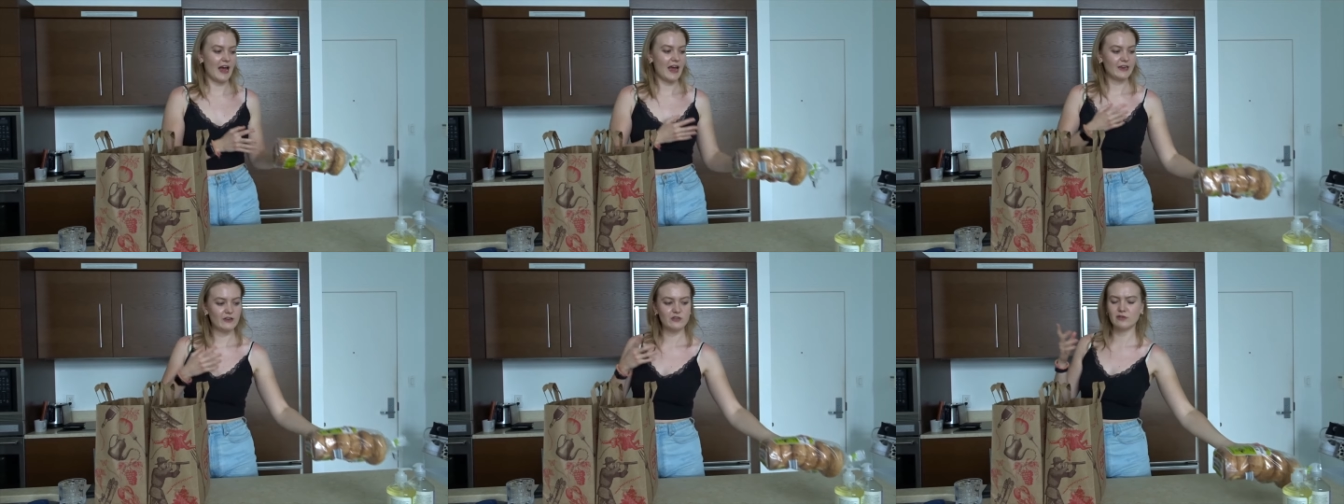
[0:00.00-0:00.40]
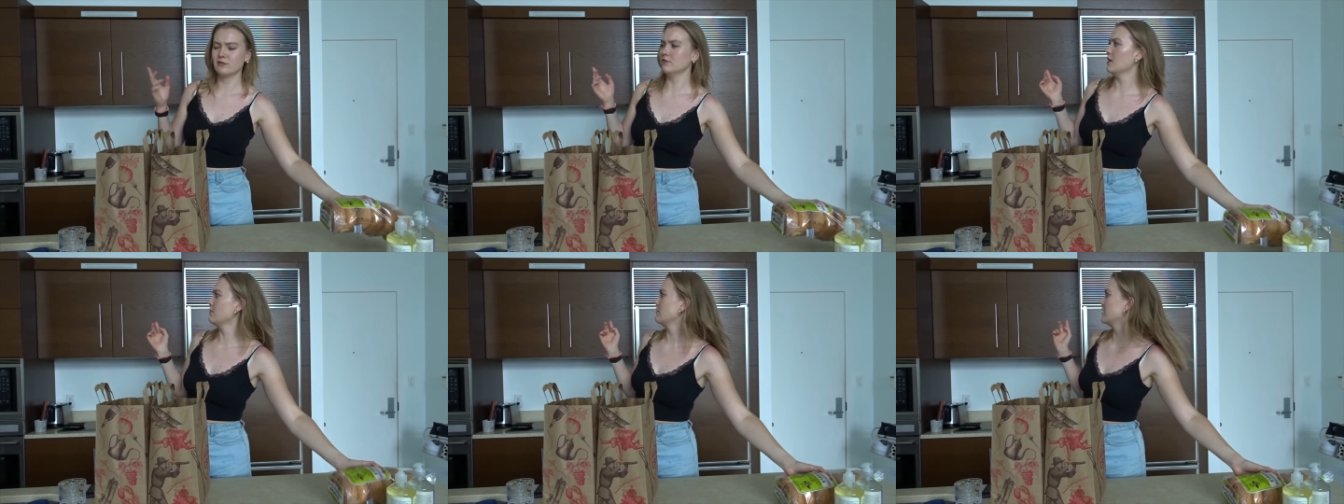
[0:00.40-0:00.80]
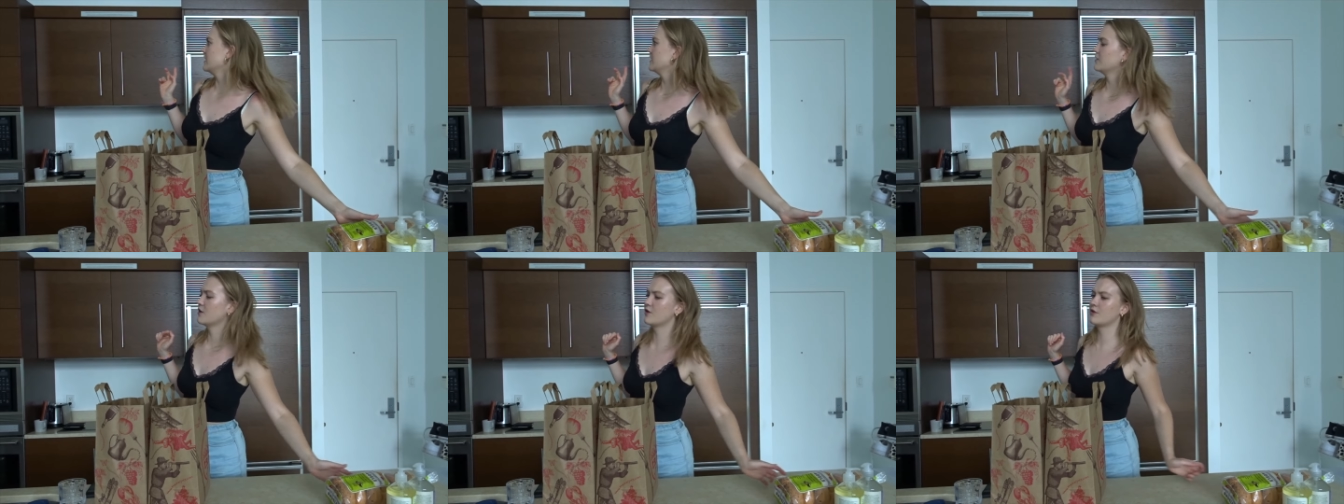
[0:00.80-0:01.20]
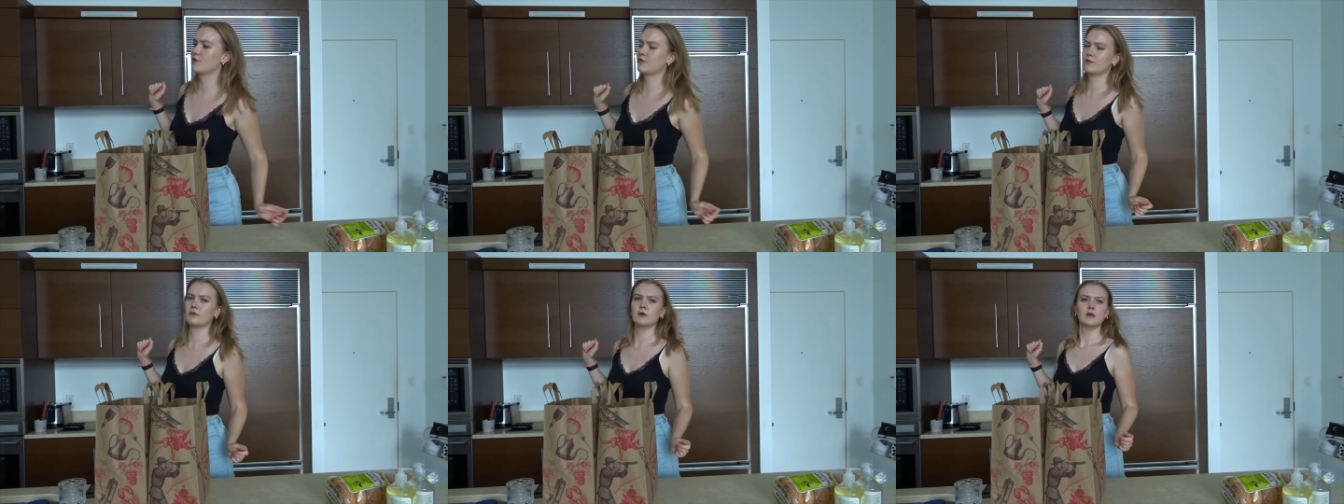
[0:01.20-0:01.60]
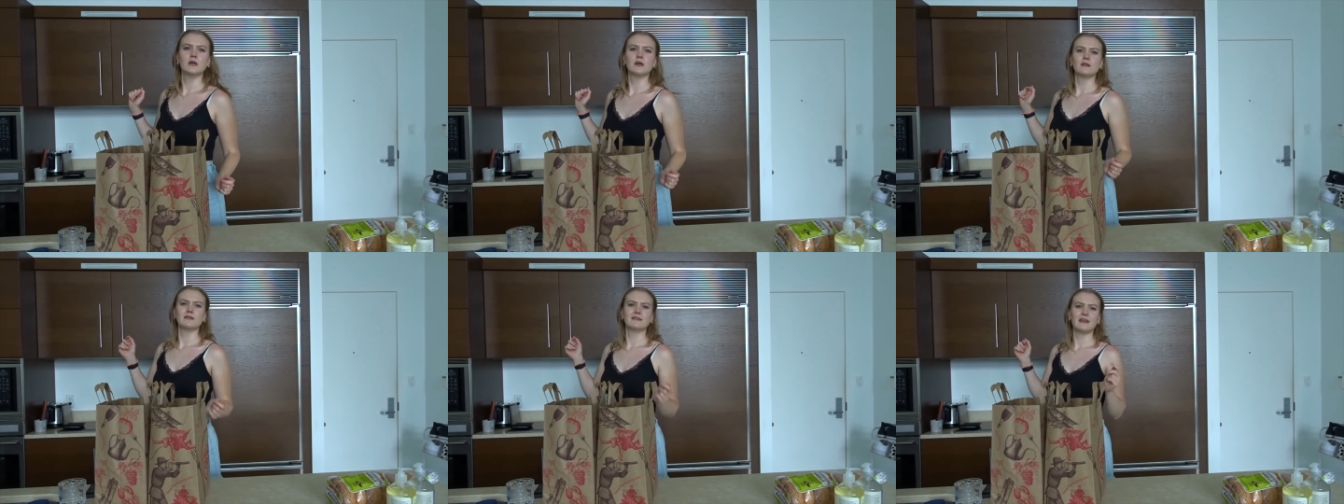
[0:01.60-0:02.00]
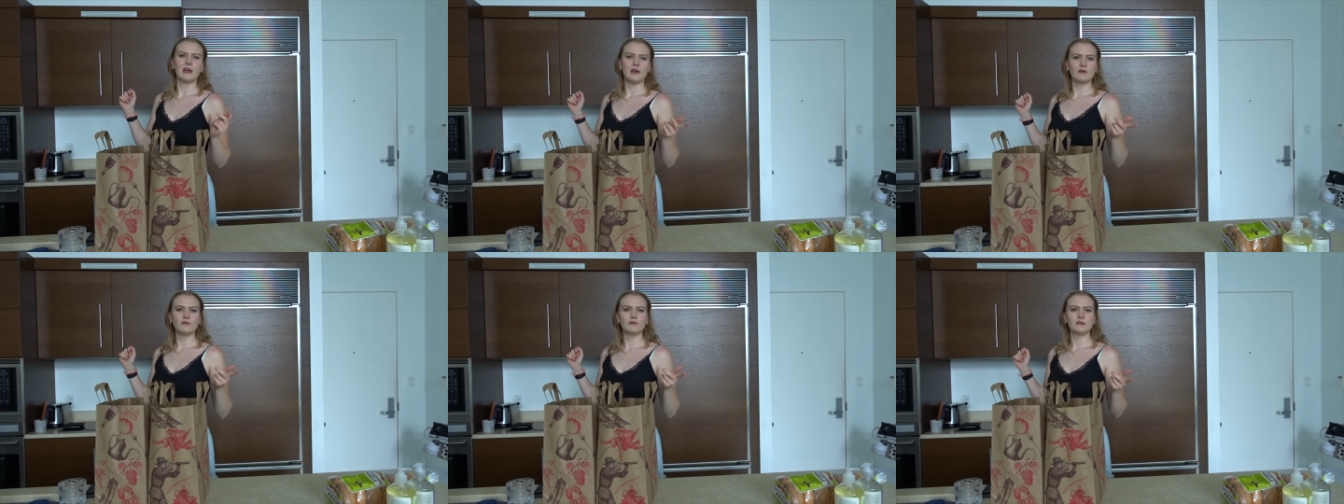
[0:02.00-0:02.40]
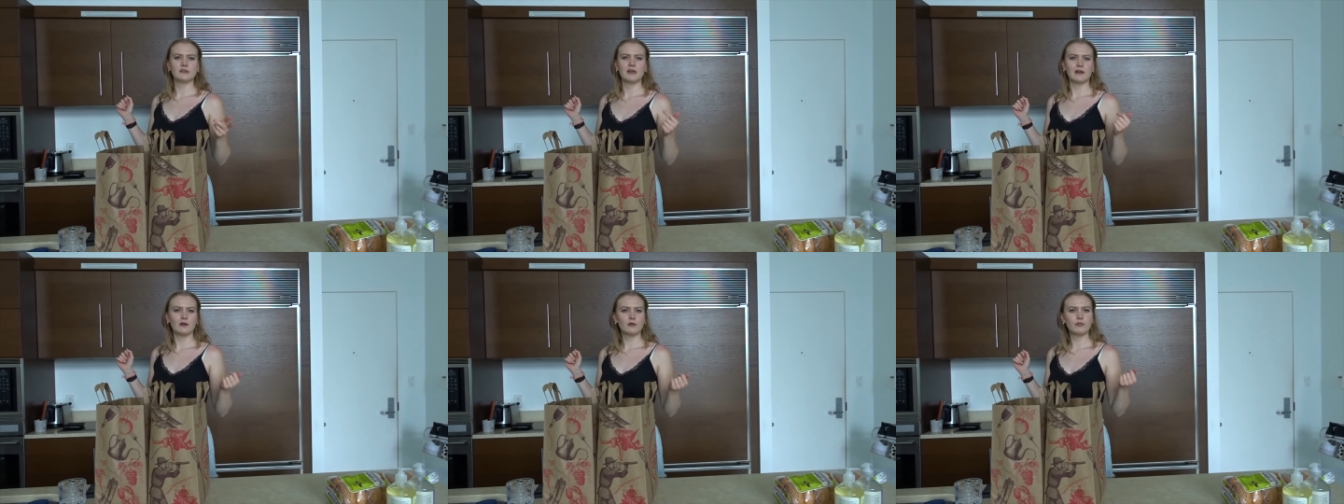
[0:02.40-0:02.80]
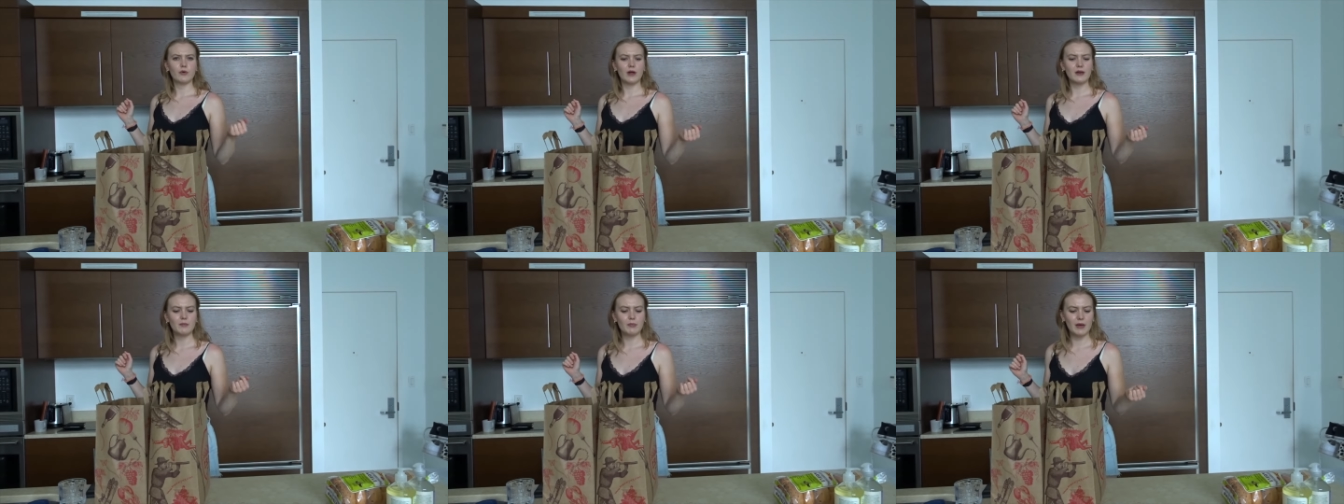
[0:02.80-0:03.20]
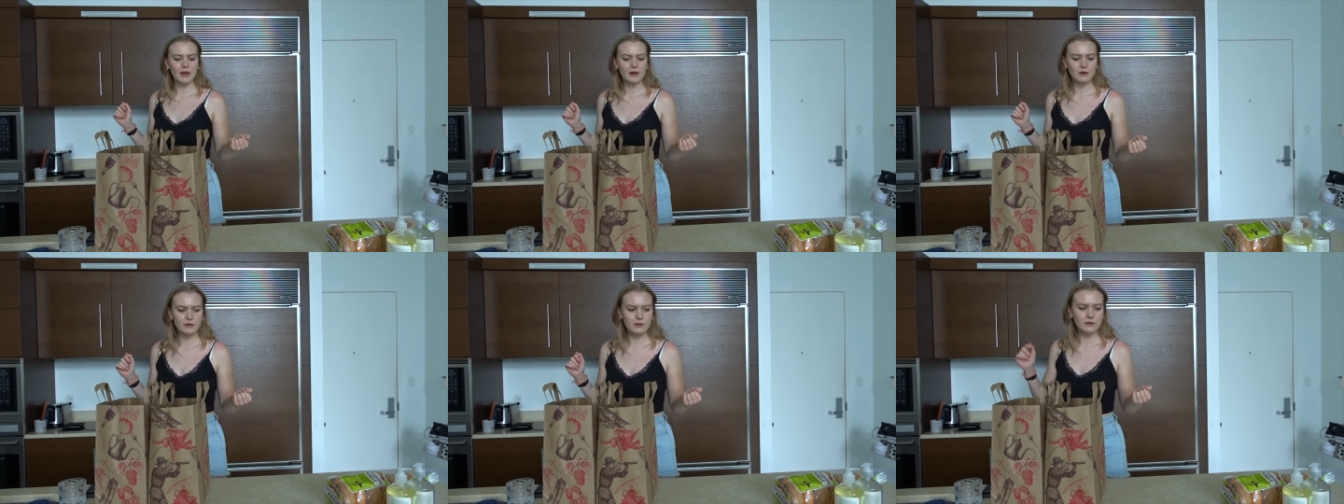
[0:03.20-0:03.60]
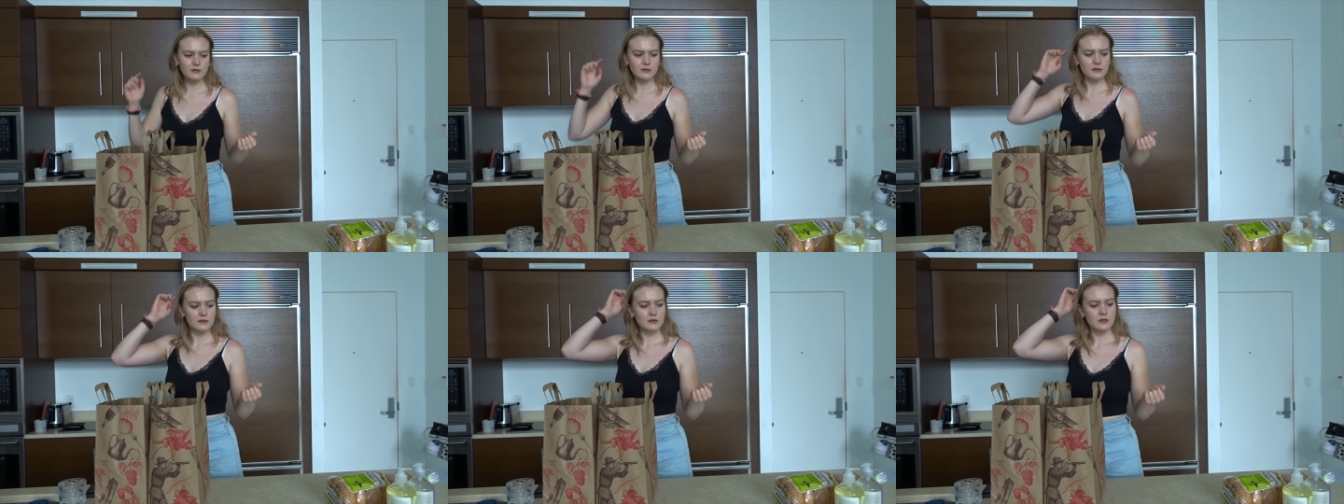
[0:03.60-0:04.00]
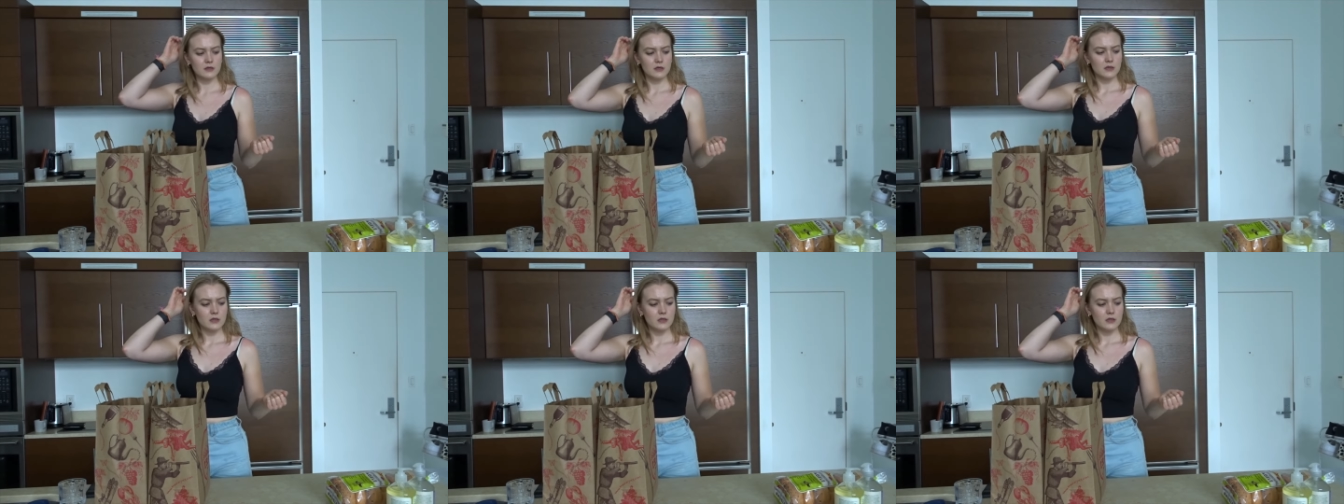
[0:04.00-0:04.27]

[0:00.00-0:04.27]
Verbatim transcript: I do already know Dave's Killer Bread bagels.